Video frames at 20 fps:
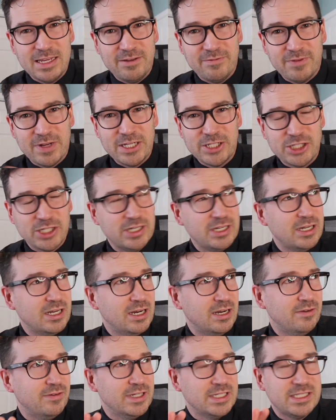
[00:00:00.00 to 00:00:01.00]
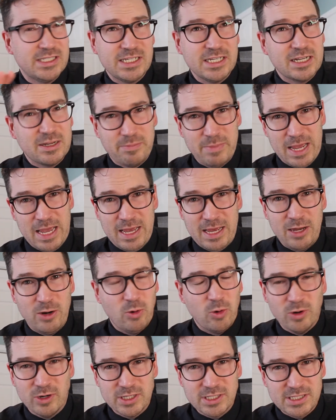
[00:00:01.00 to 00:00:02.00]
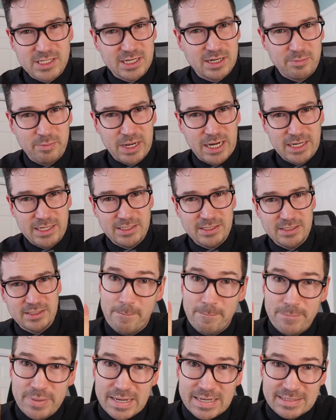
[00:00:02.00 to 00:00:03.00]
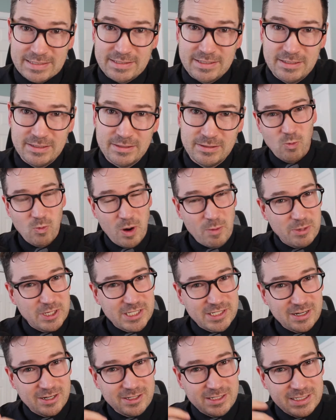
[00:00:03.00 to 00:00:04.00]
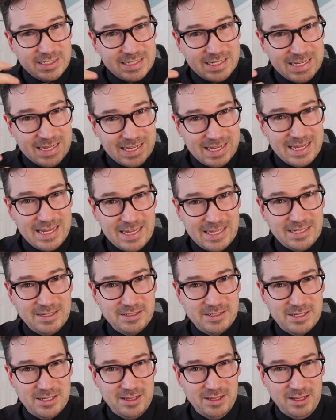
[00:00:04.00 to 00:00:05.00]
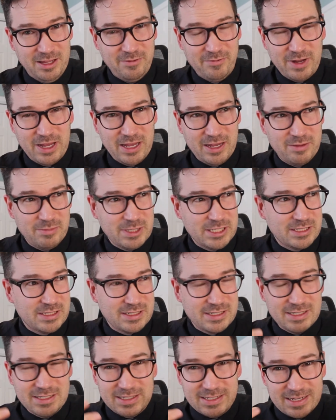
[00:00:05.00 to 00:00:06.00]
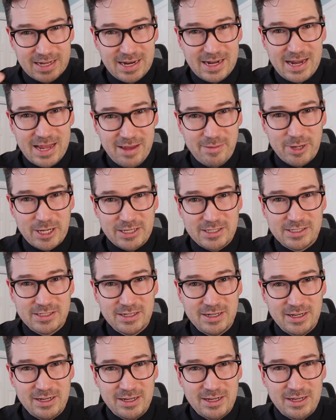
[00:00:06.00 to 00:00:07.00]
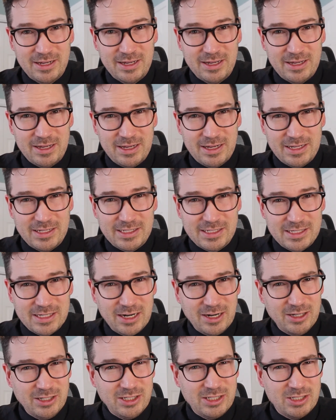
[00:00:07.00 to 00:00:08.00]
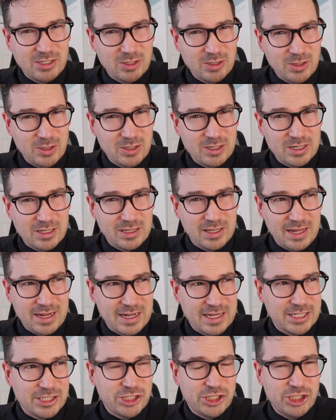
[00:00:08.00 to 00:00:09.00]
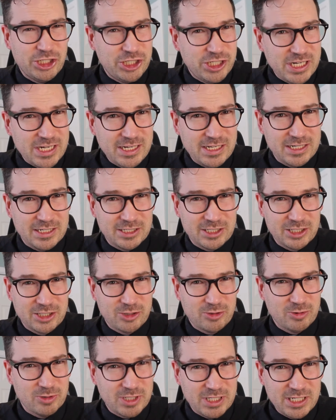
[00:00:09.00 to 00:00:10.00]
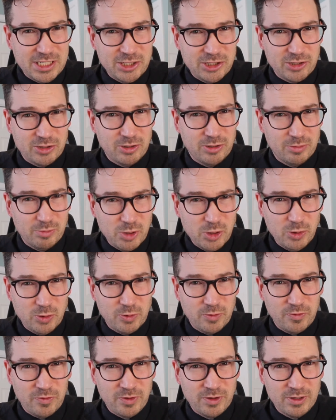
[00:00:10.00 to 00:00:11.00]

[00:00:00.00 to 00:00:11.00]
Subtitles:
invention of a sick man or a sick mind. But when we start to dig into the love game, its dynamics, it starts to look like a genius strategical move.